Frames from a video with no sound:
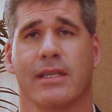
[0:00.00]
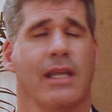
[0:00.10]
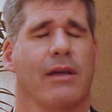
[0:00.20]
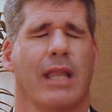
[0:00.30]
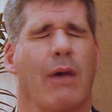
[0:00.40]
And
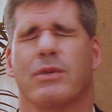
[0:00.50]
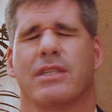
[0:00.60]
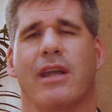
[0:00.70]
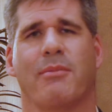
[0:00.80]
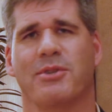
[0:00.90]
that was
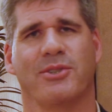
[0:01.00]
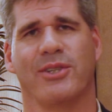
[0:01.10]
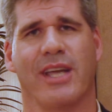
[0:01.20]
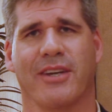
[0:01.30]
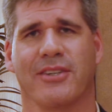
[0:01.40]
an
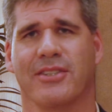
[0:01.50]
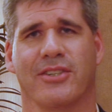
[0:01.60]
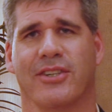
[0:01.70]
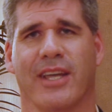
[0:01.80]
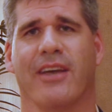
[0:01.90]
opportunity I couldn't
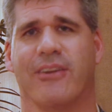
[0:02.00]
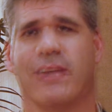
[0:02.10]
turn down.